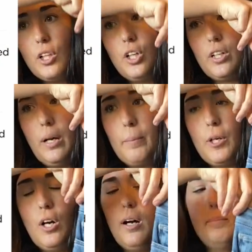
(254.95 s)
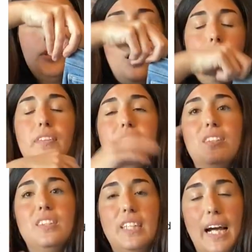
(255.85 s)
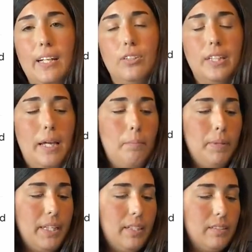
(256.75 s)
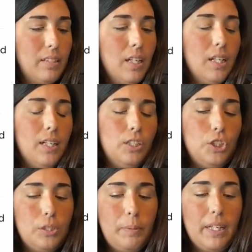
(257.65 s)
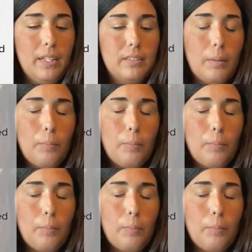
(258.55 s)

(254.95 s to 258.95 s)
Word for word: look up comps on the style name because just because a